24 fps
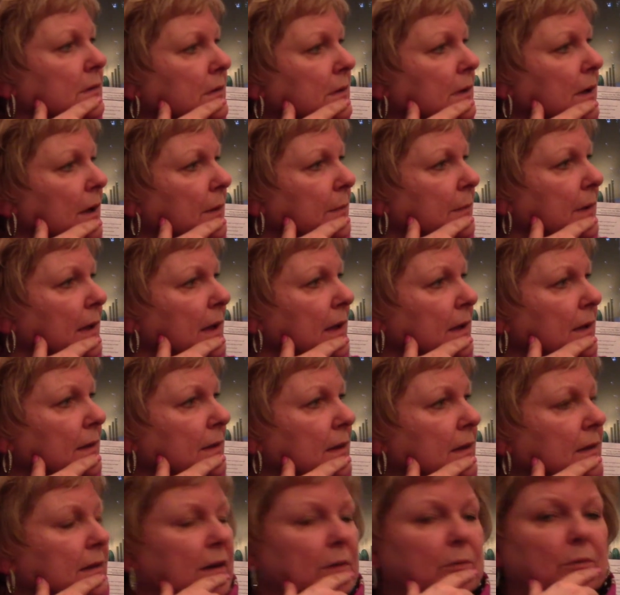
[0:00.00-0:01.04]
Yeah,
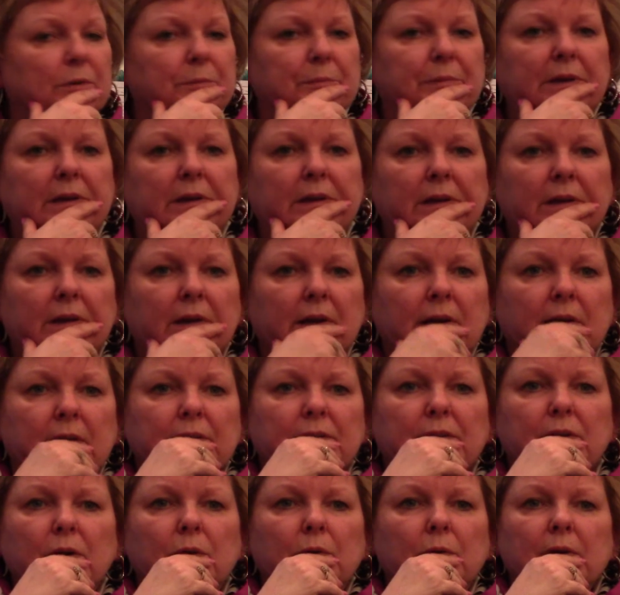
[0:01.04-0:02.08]
anything that would be,
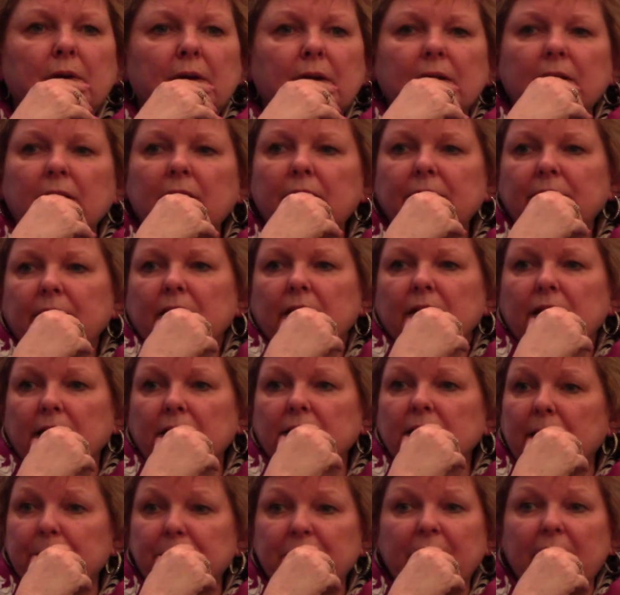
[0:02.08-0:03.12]
you know,
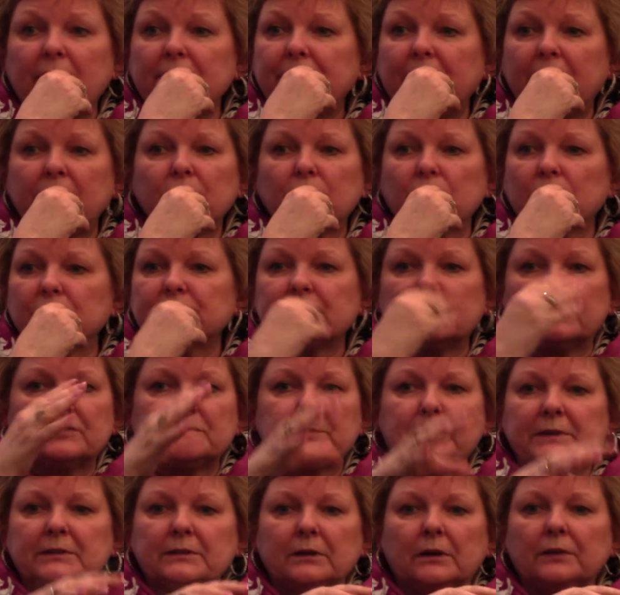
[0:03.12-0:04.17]
But I've had girls that have
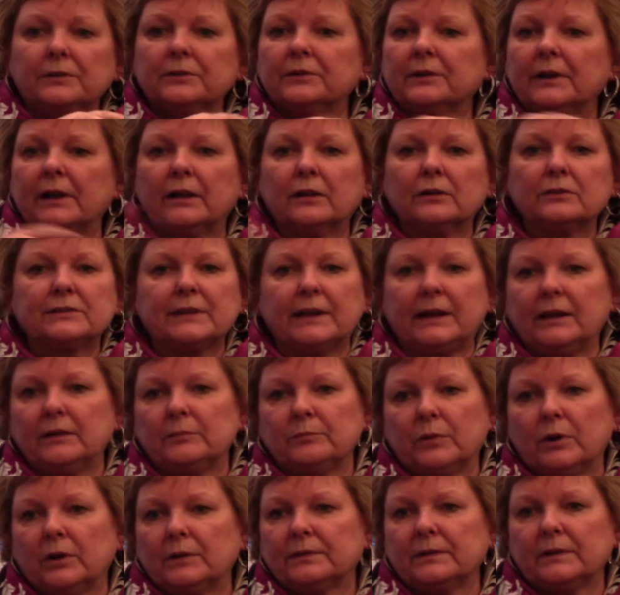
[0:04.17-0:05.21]
spent $100 and
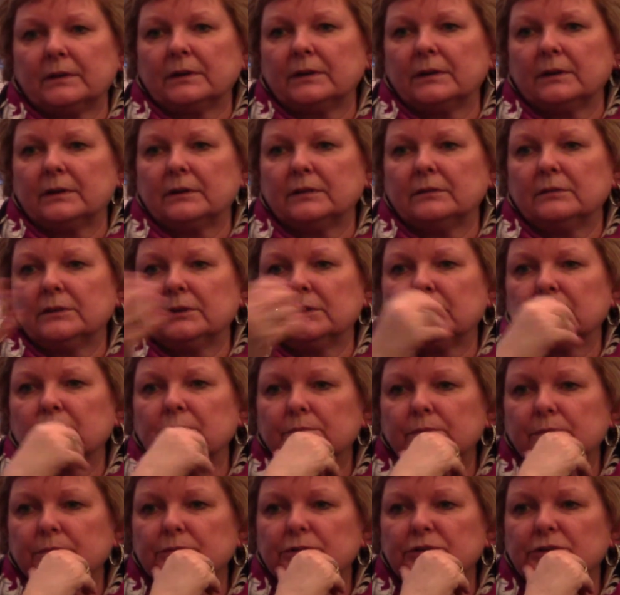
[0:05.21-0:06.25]
bought the kit, you know?
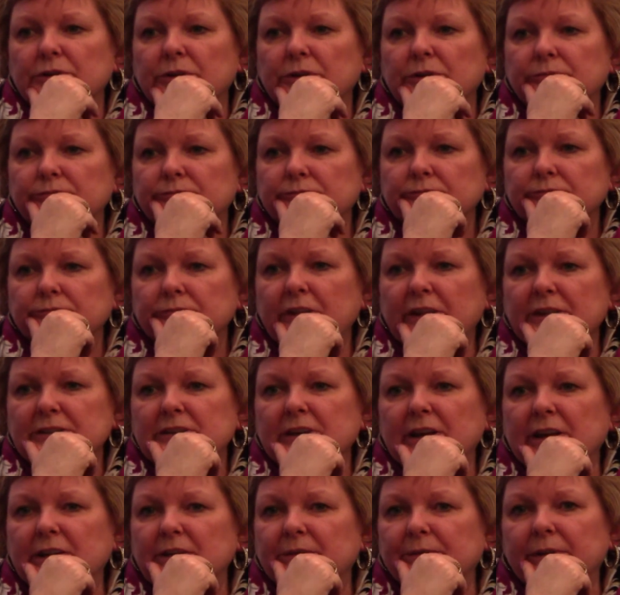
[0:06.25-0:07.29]
So that's
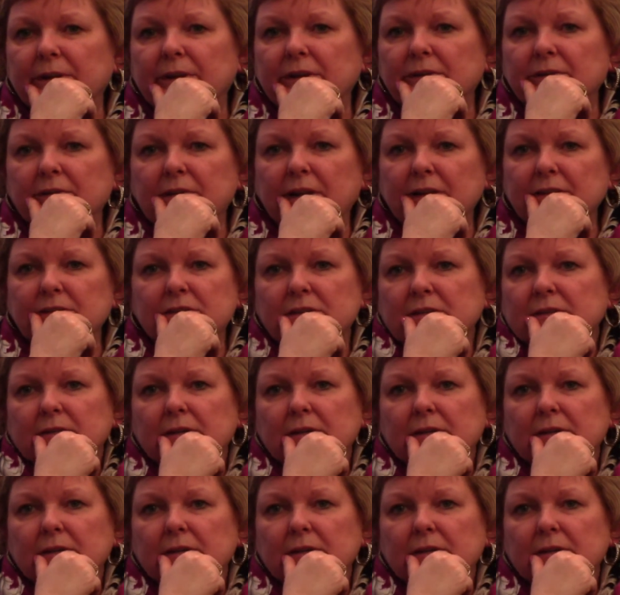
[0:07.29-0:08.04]
kind of it. That's.